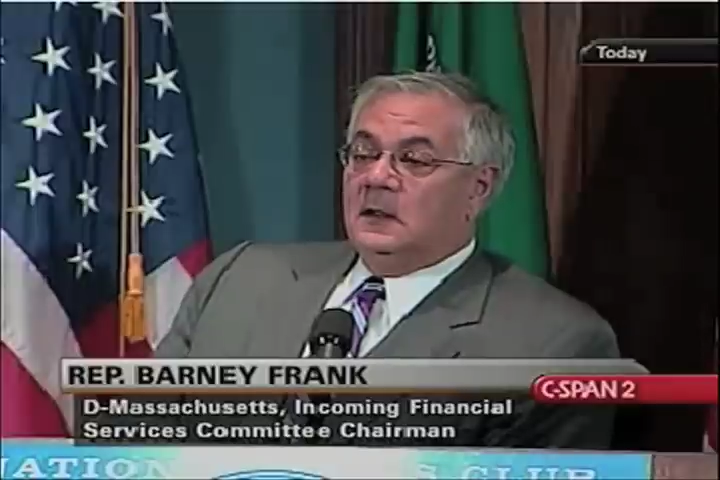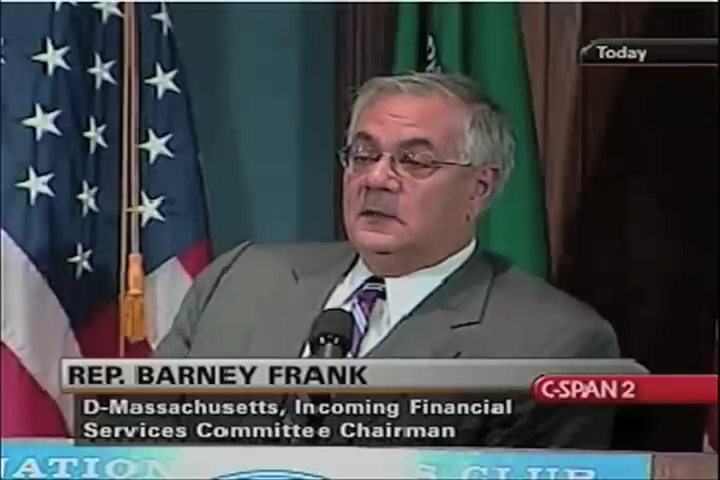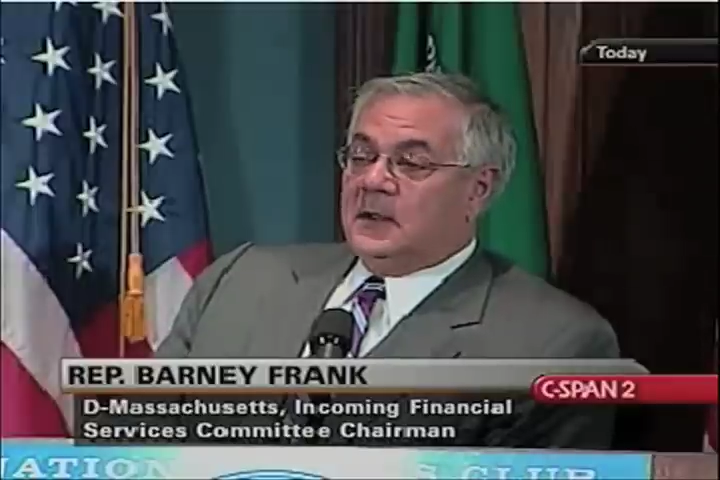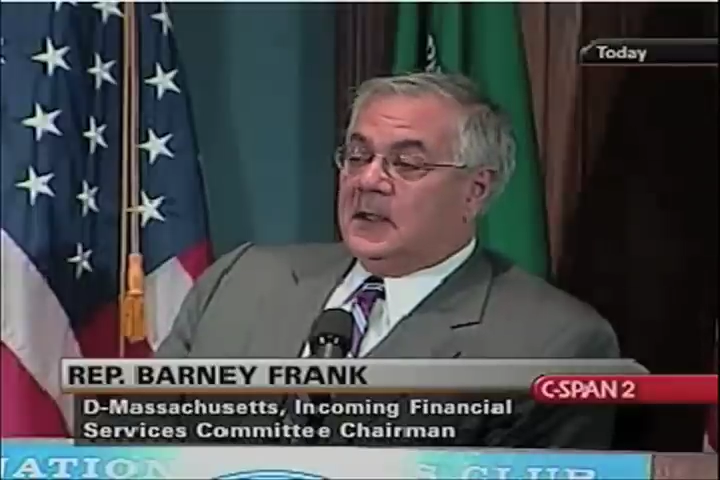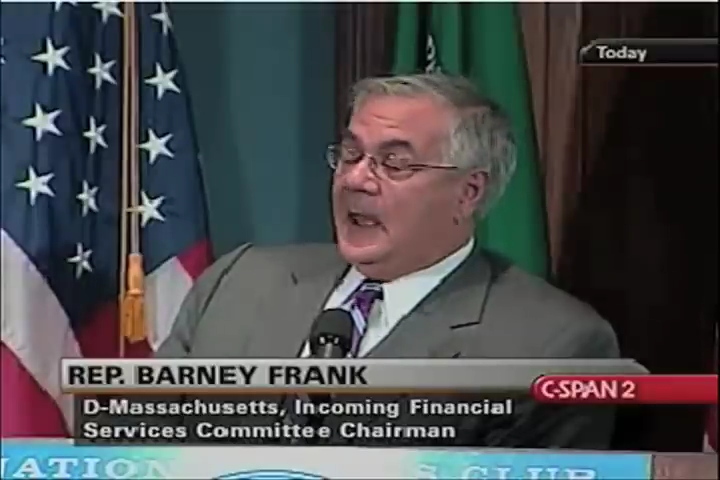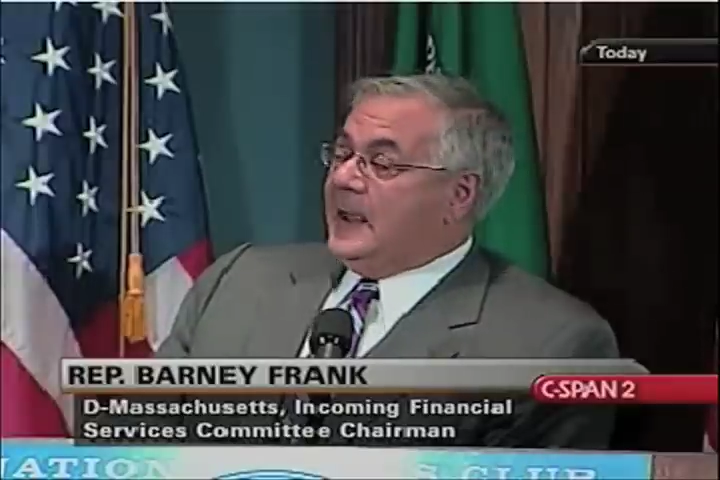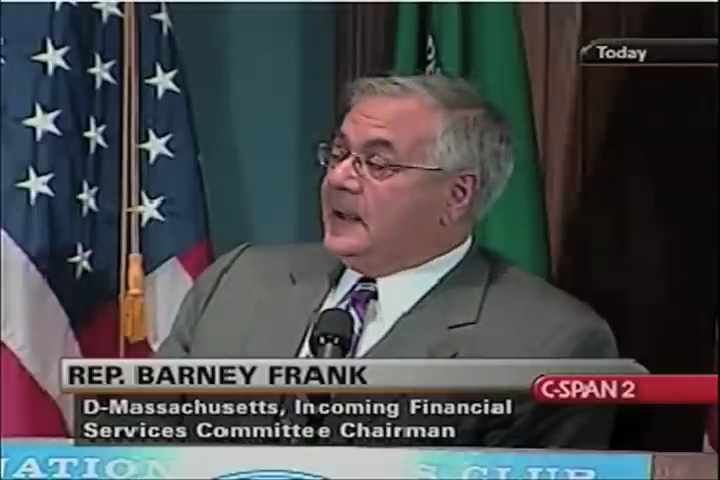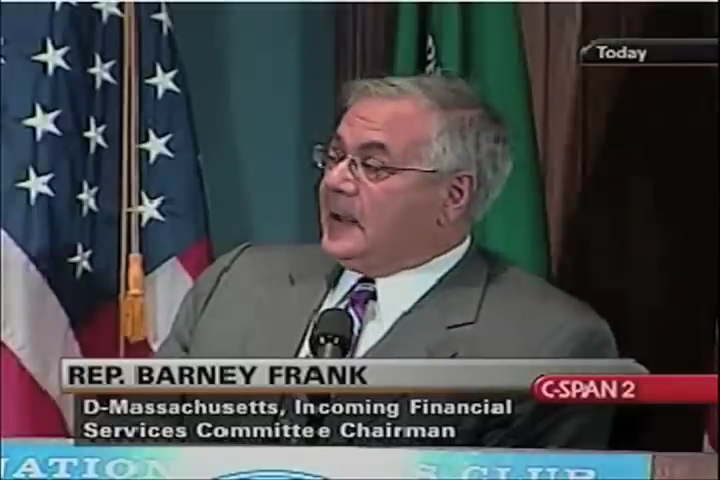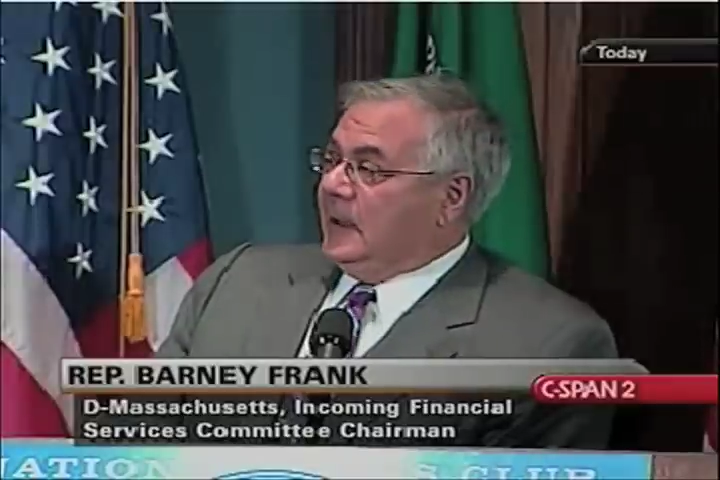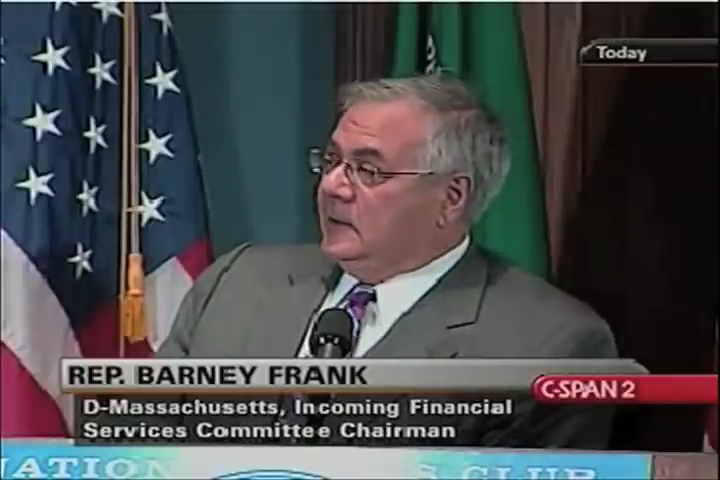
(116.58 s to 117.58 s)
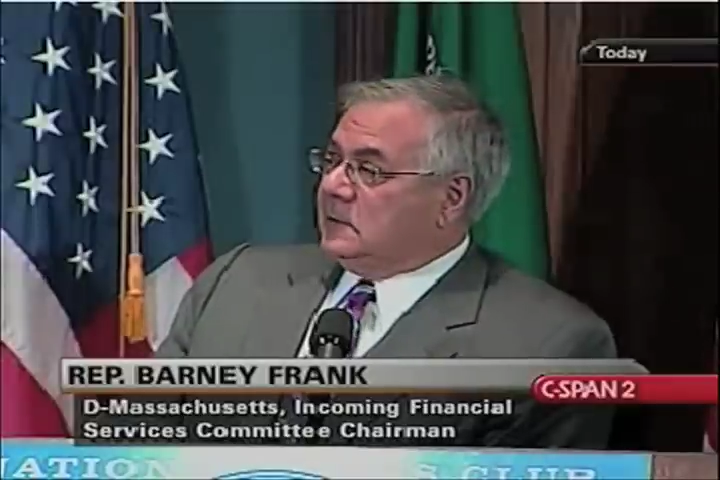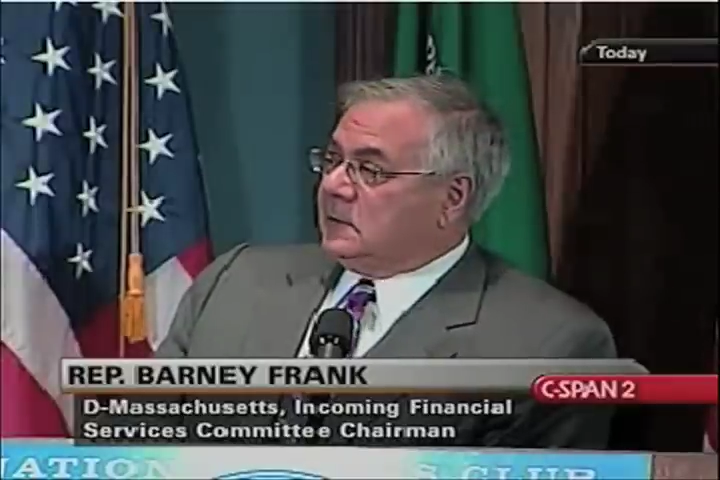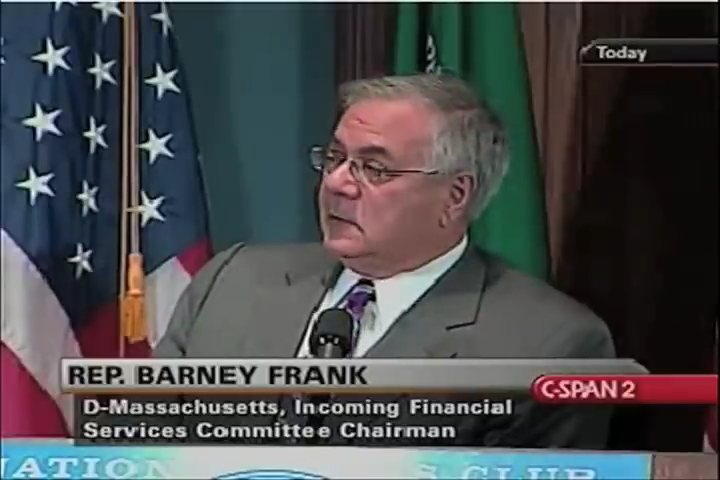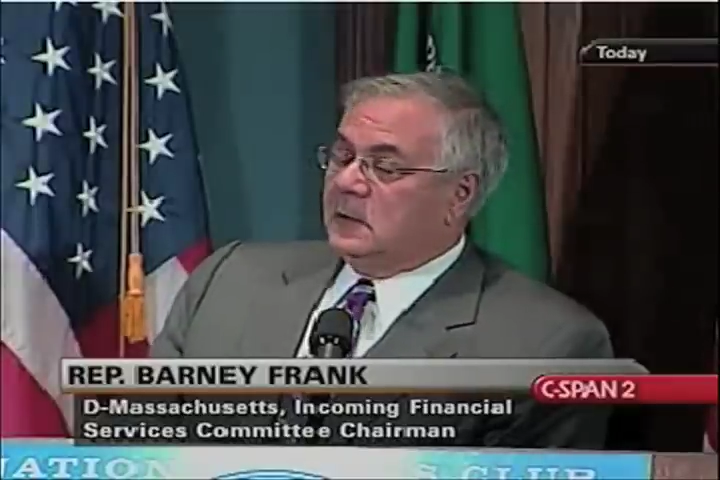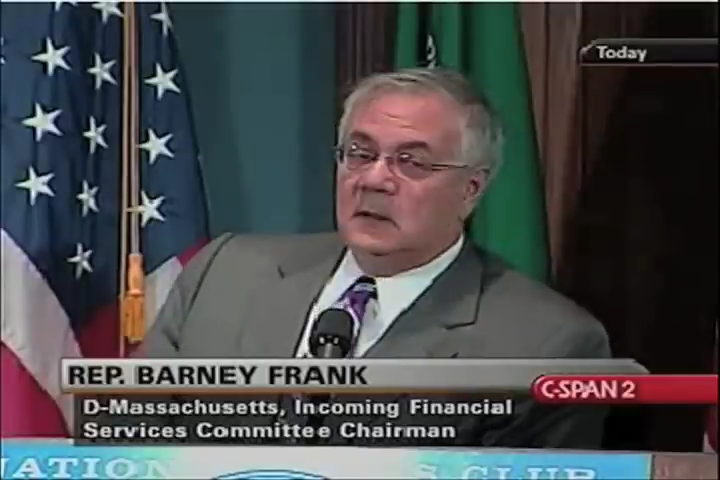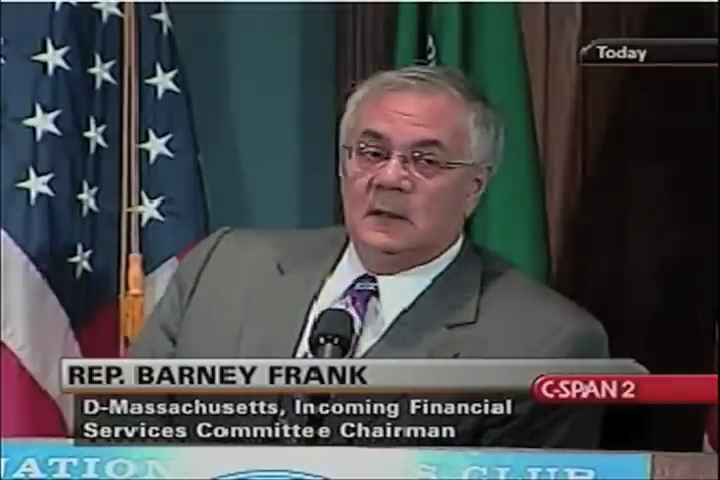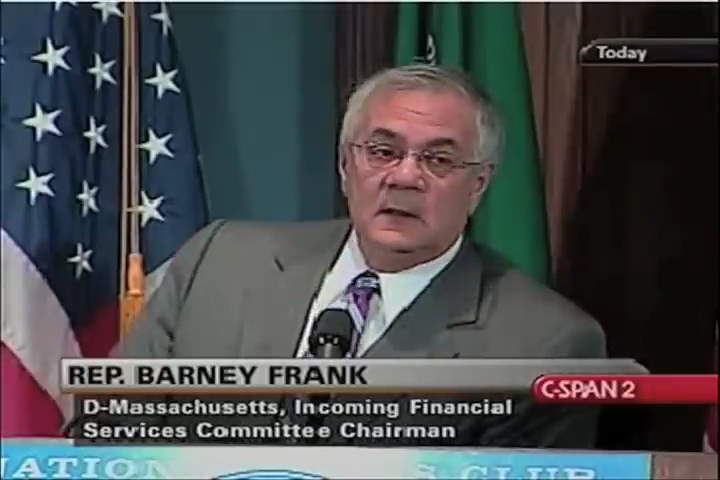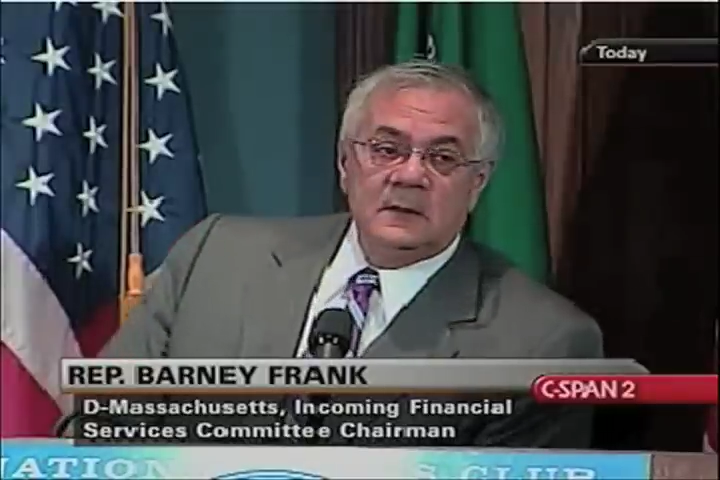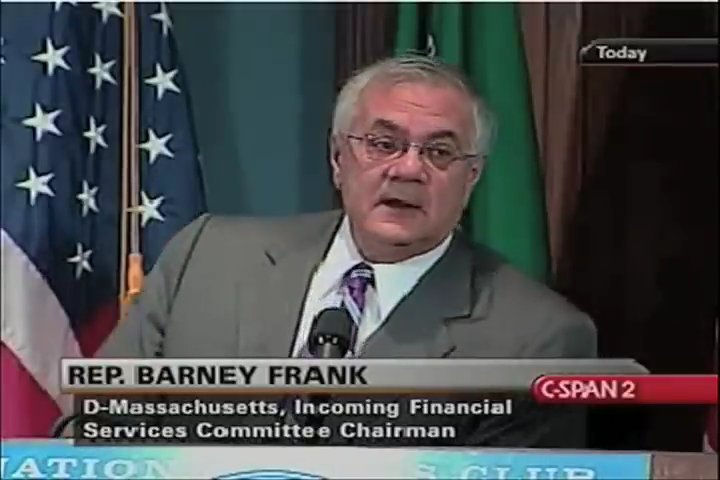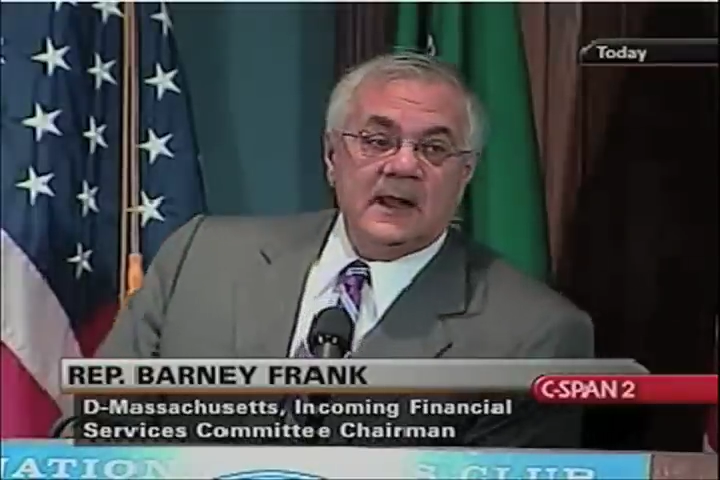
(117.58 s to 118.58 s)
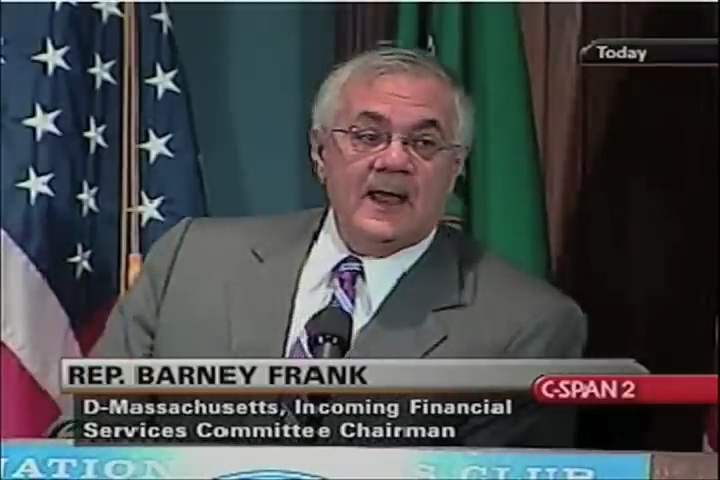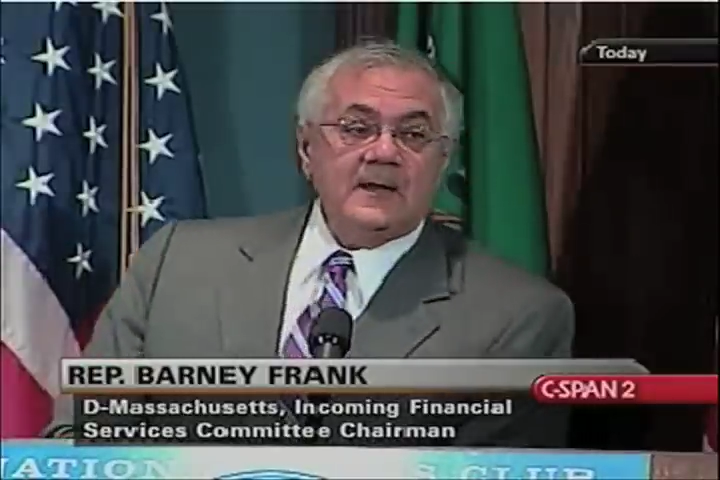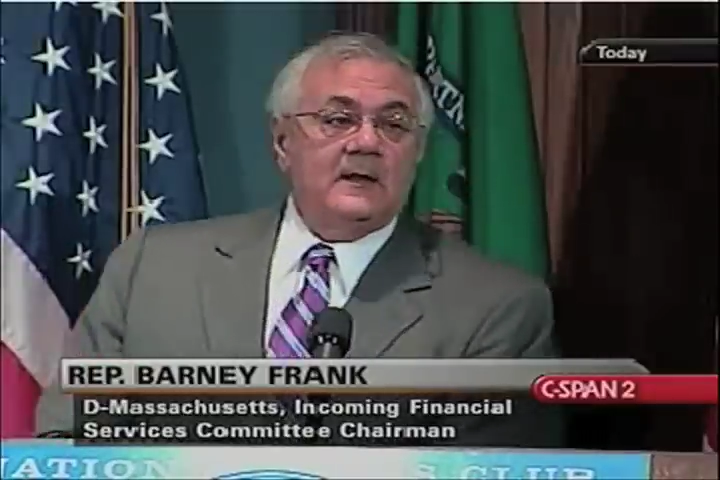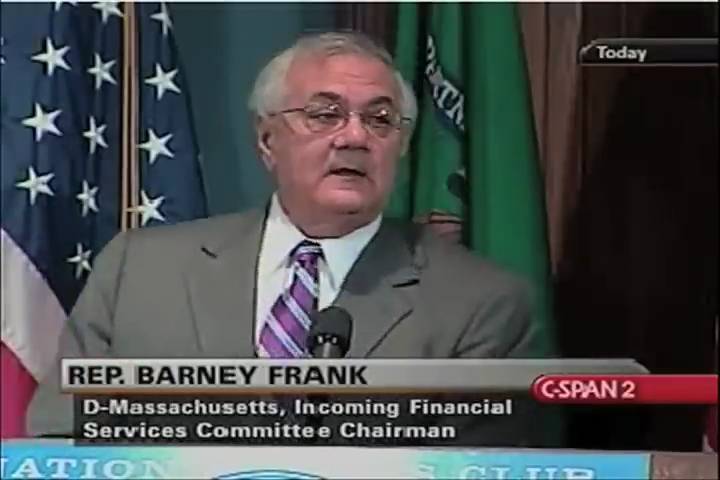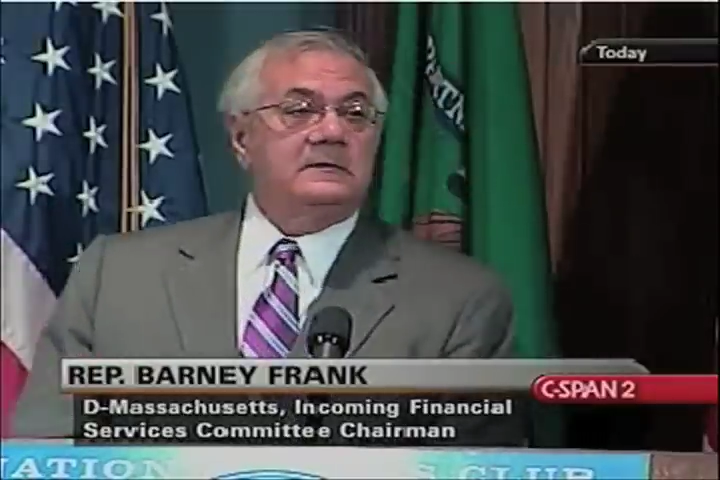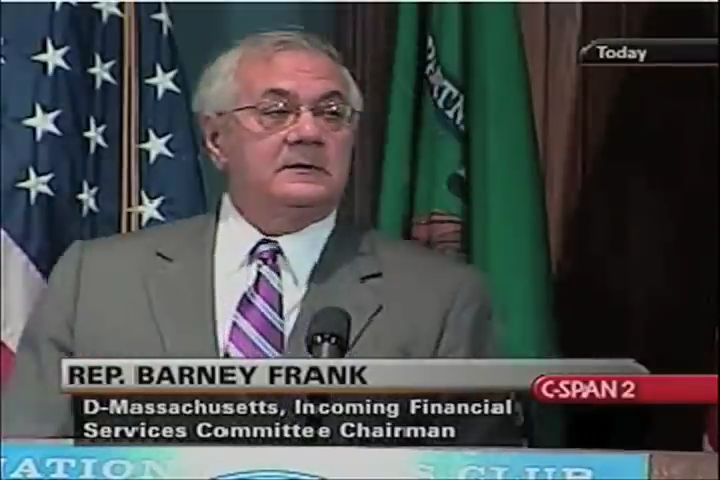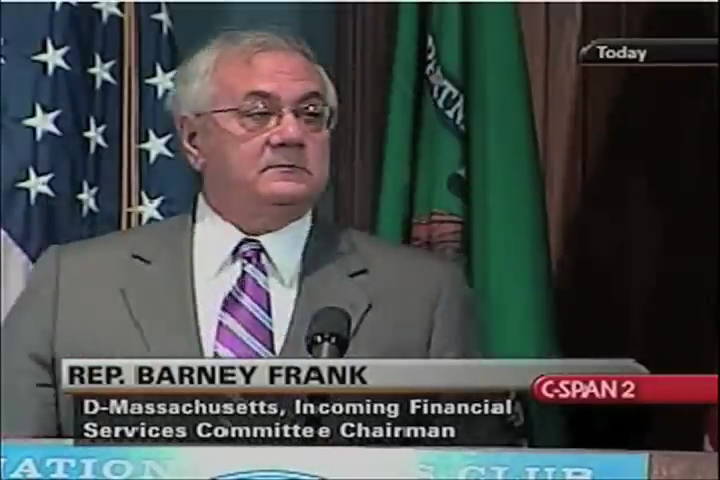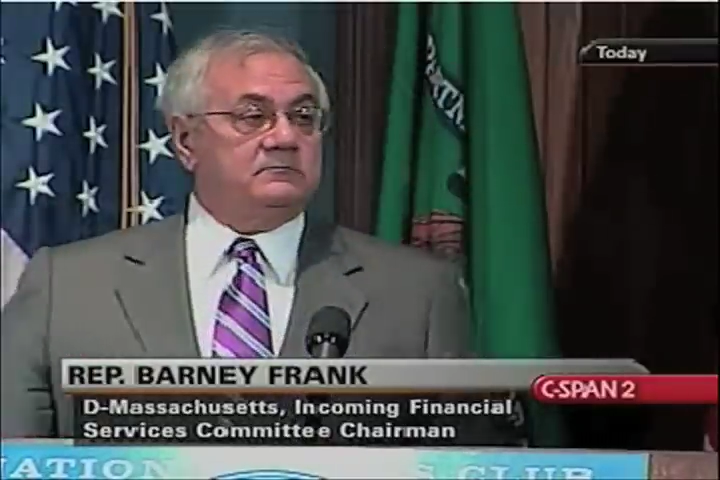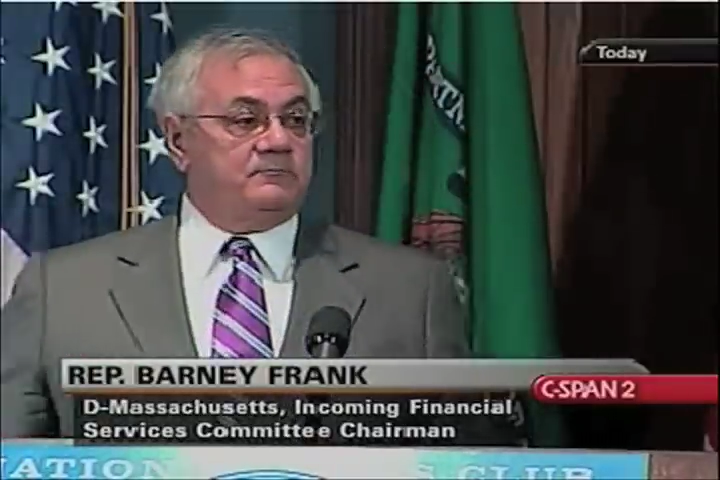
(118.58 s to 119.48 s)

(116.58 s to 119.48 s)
cake is that